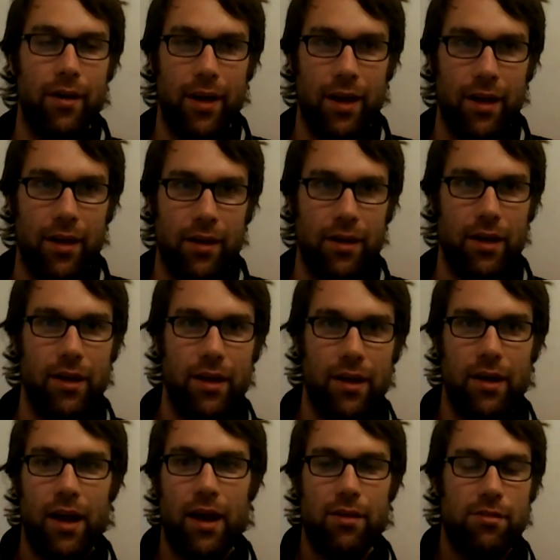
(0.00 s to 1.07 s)
and it
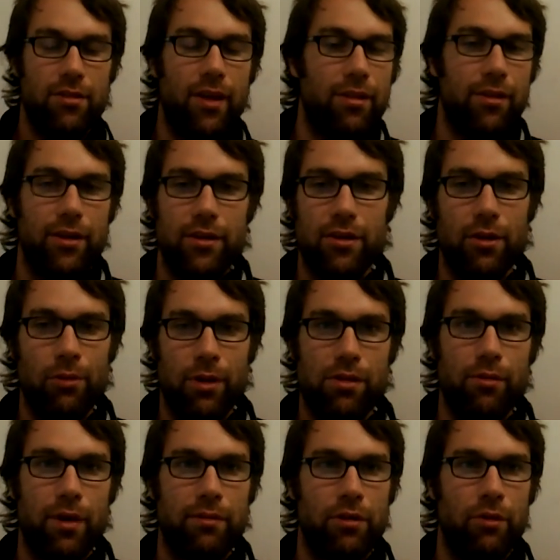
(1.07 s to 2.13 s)
has nothing to do
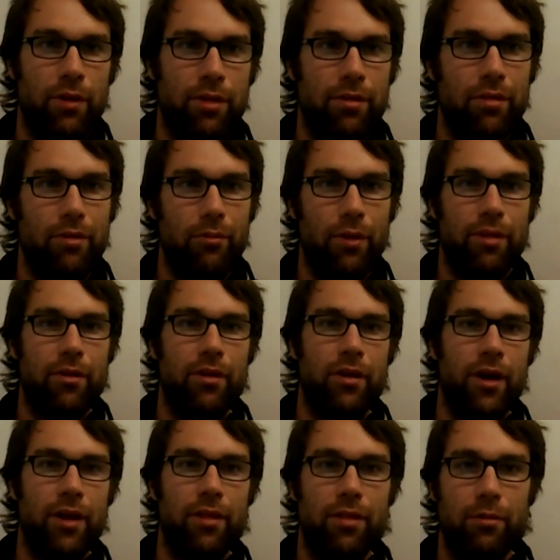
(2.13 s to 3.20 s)
whatsoever with whether or
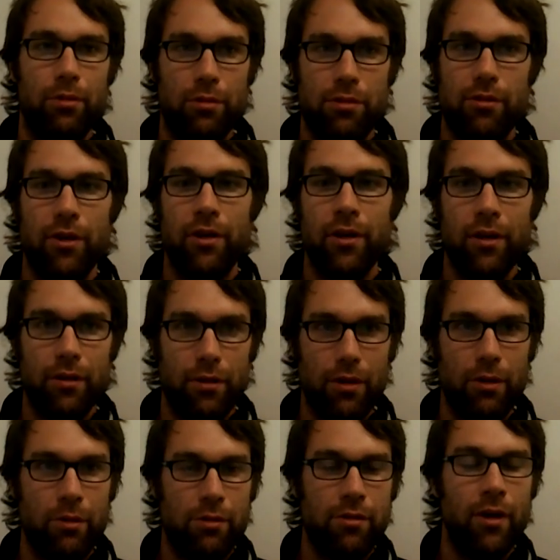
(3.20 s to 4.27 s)
not the rooster
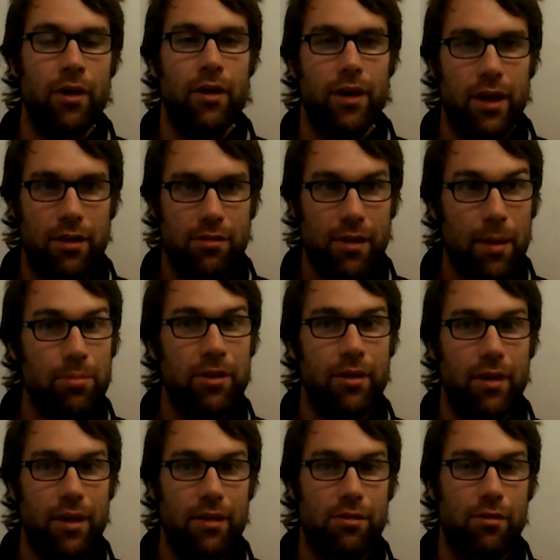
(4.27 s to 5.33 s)
crows except
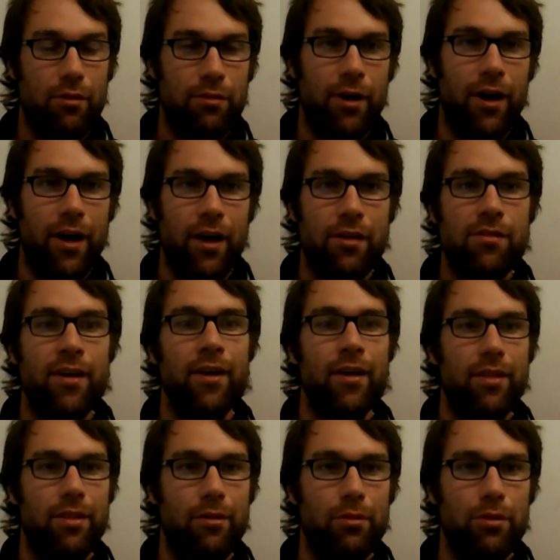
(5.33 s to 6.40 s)
insofar as
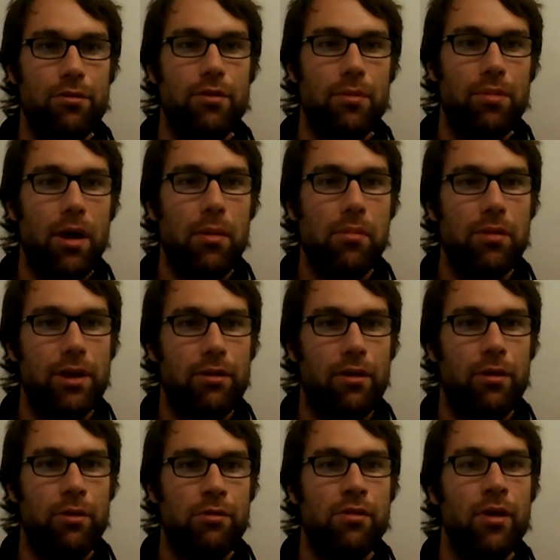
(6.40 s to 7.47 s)
the rooster probably
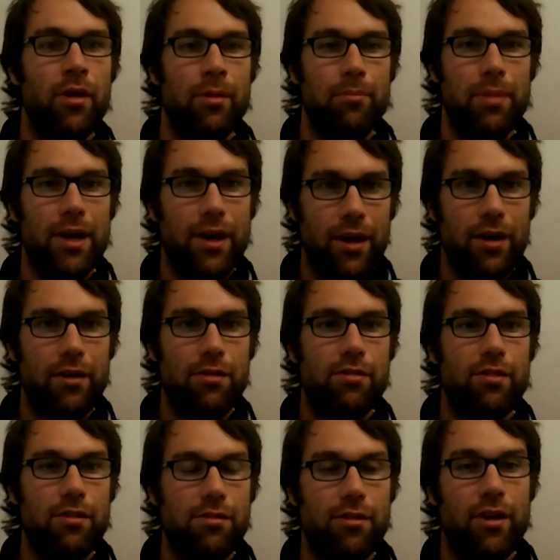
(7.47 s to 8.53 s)
crows because
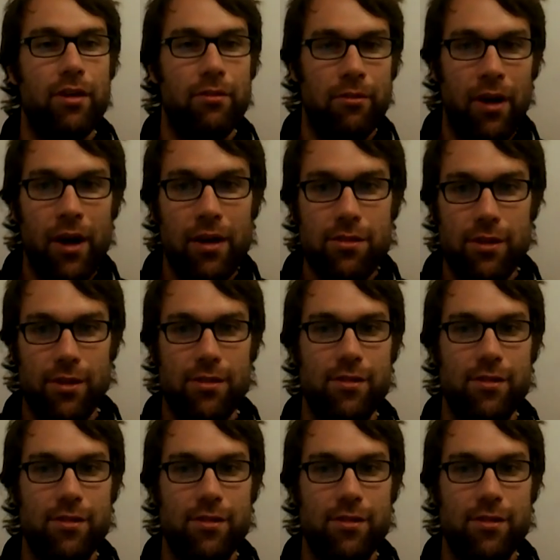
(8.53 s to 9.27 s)
the sun rises.